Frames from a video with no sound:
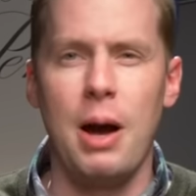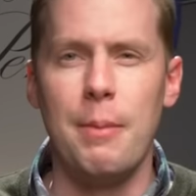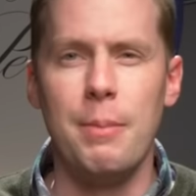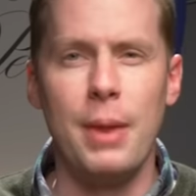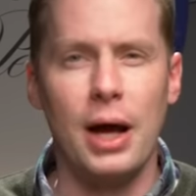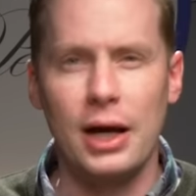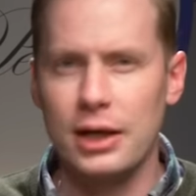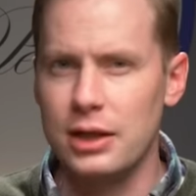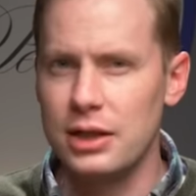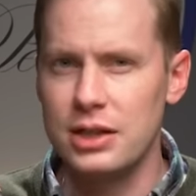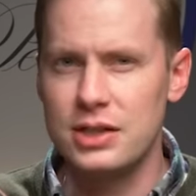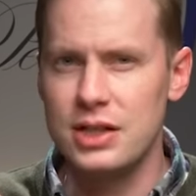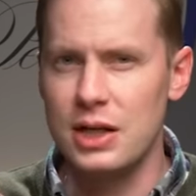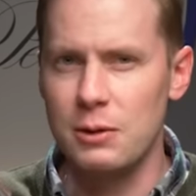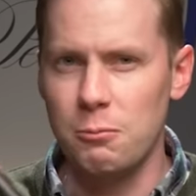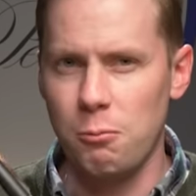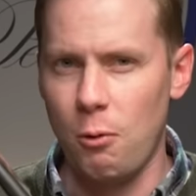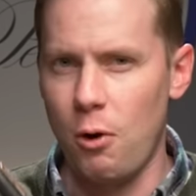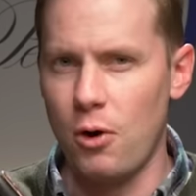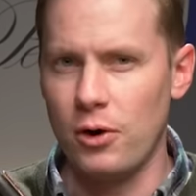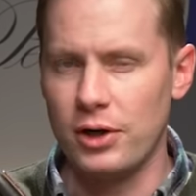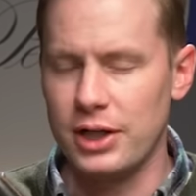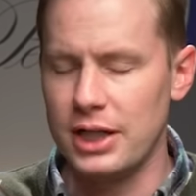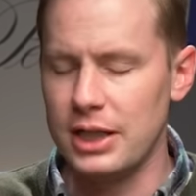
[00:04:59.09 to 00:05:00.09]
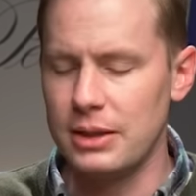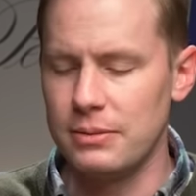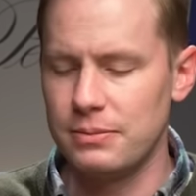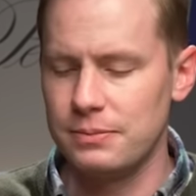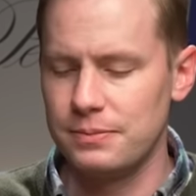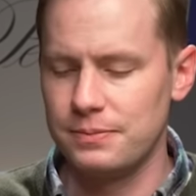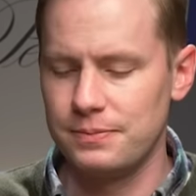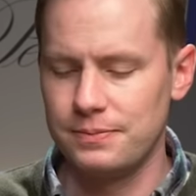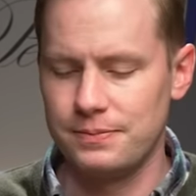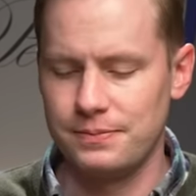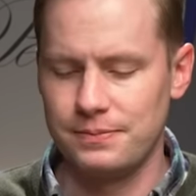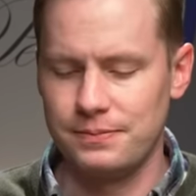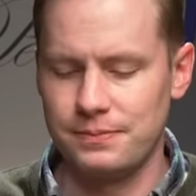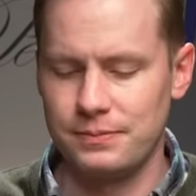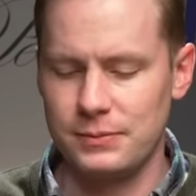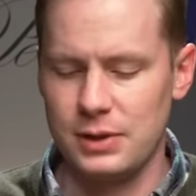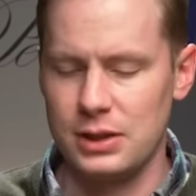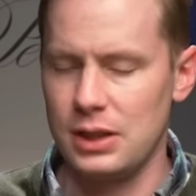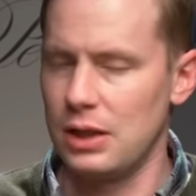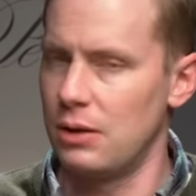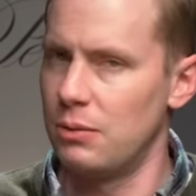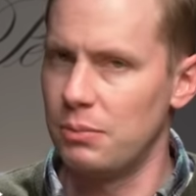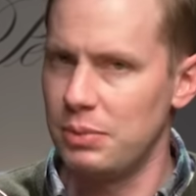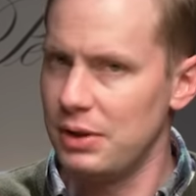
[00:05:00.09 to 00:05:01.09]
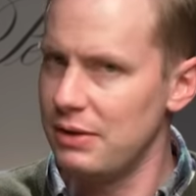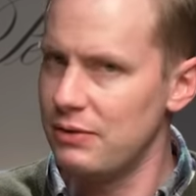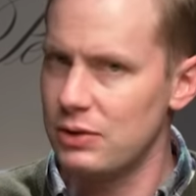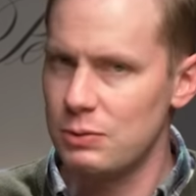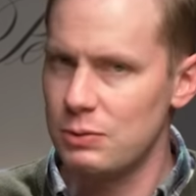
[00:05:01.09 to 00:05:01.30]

not going to say wonky. because I don't believe